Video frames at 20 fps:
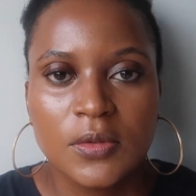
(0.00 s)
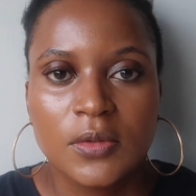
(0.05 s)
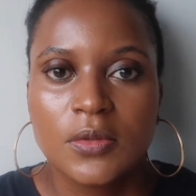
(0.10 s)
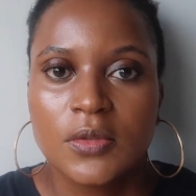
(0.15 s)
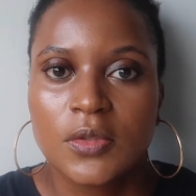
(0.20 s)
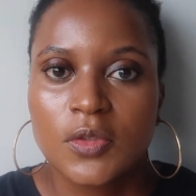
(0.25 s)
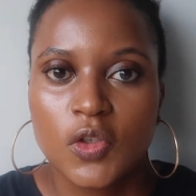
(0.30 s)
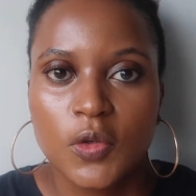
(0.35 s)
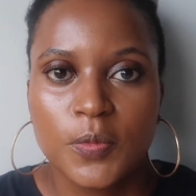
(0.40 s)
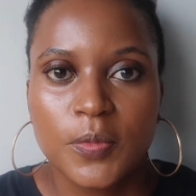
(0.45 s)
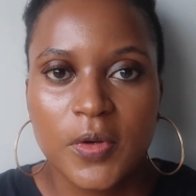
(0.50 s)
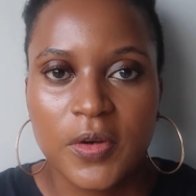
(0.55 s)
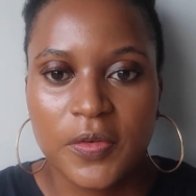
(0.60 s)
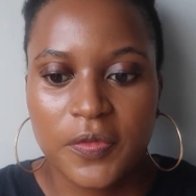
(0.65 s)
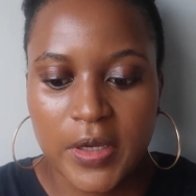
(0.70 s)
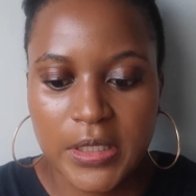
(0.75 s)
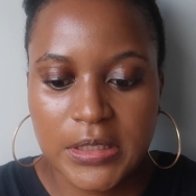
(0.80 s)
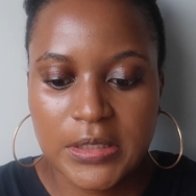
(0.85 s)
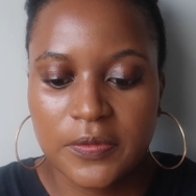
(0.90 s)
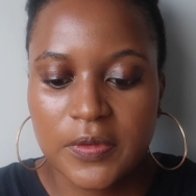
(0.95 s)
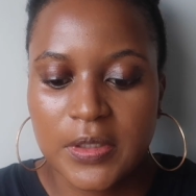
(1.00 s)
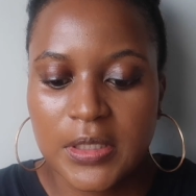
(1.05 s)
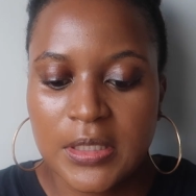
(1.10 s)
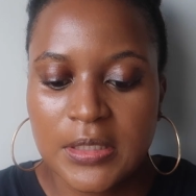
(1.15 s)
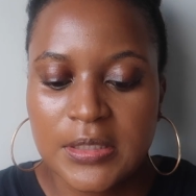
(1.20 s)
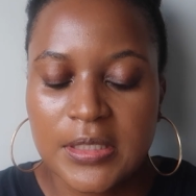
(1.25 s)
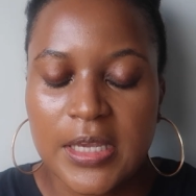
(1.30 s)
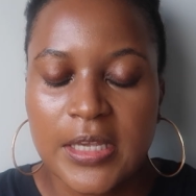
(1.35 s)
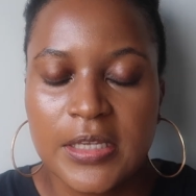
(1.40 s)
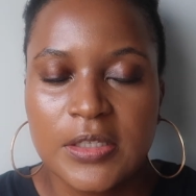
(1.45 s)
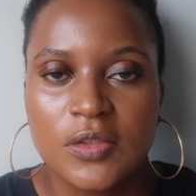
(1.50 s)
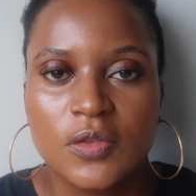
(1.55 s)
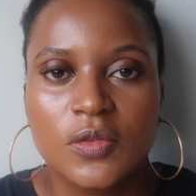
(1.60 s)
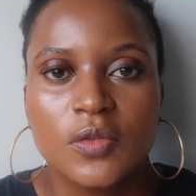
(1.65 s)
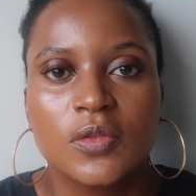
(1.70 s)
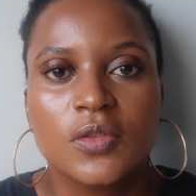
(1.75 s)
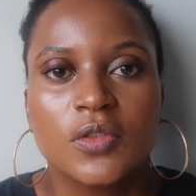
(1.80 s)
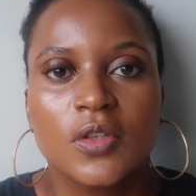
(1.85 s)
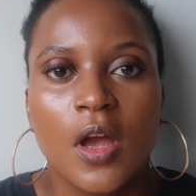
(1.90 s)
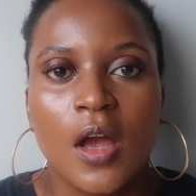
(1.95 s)
super effective it is
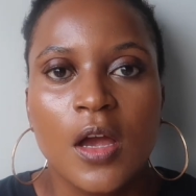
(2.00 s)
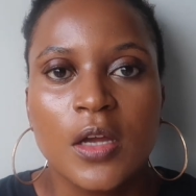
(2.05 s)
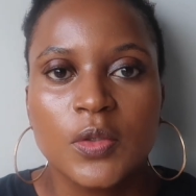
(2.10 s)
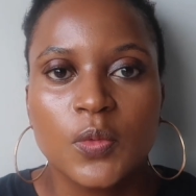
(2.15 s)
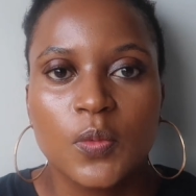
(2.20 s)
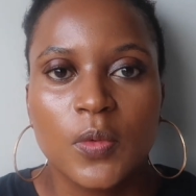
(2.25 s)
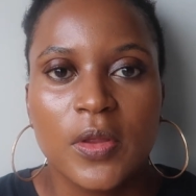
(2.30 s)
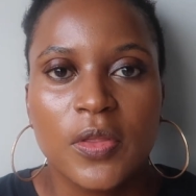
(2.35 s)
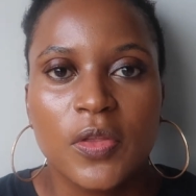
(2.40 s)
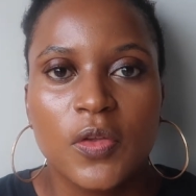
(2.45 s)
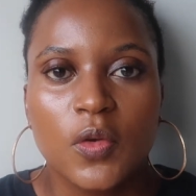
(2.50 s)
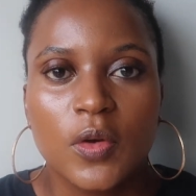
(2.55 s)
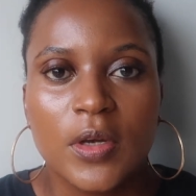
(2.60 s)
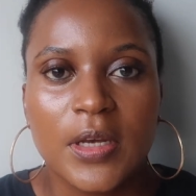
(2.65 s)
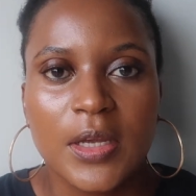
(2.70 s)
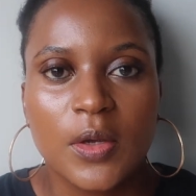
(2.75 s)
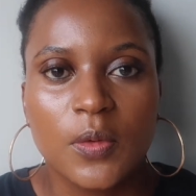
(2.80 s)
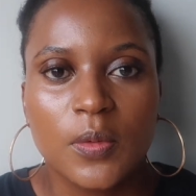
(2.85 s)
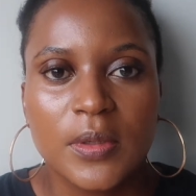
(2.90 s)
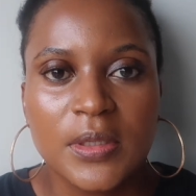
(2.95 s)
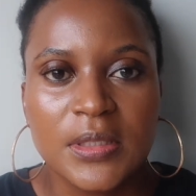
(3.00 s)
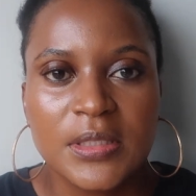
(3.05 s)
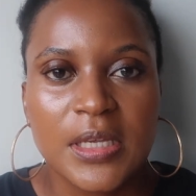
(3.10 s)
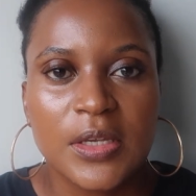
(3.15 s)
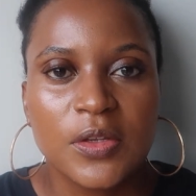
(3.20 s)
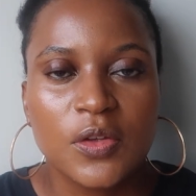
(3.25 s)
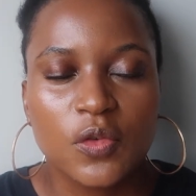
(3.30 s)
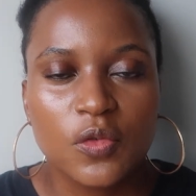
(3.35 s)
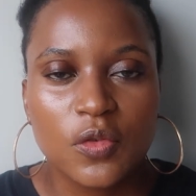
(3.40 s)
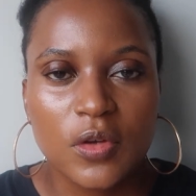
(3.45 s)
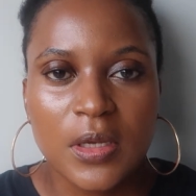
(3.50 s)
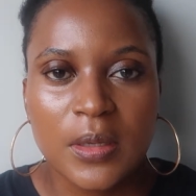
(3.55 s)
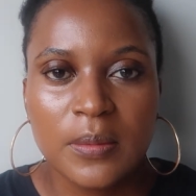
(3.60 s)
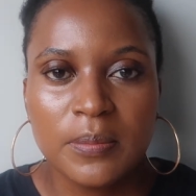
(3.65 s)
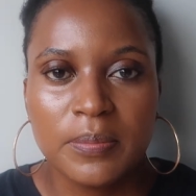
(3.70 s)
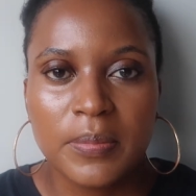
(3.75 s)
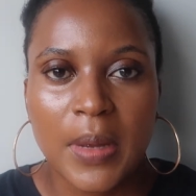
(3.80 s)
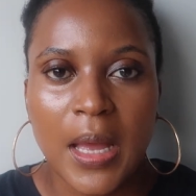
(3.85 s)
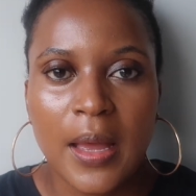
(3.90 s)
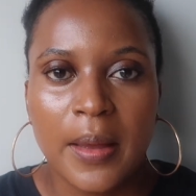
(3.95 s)
to start with your liquids and your cream